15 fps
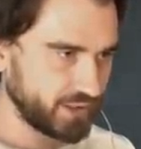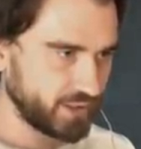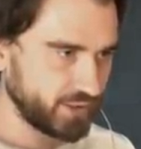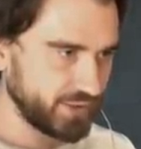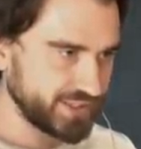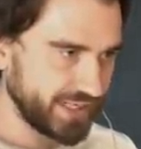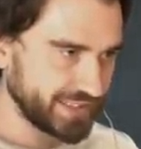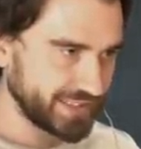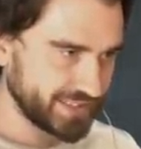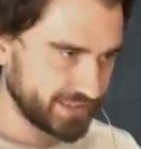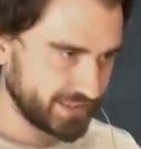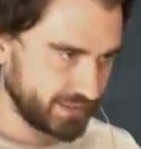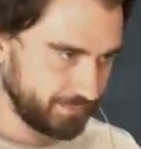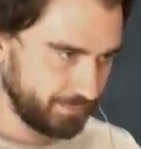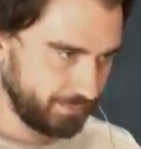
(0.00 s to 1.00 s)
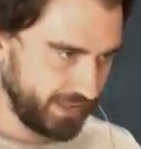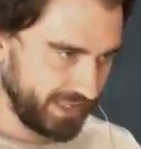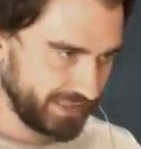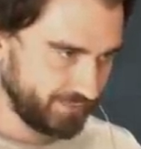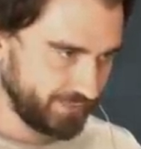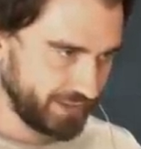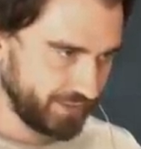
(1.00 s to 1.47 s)
creature enters the
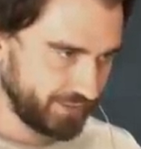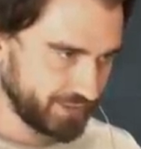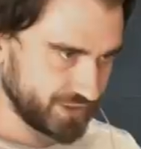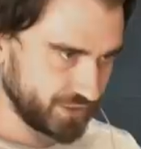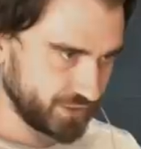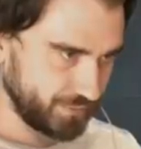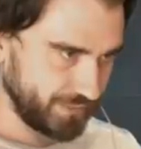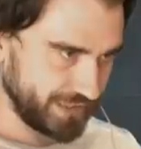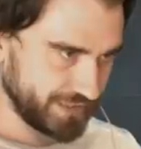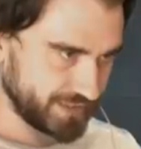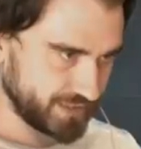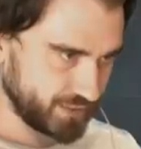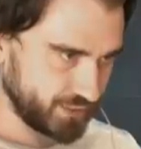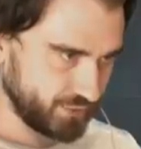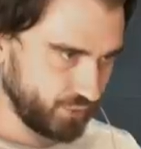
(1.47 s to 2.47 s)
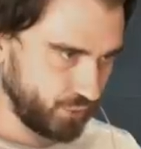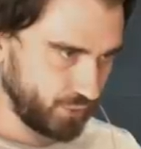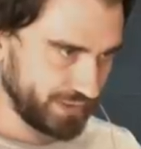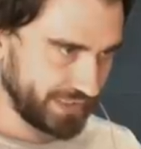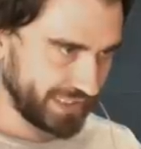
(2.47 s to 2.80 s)
battlefield under enchanted player's control,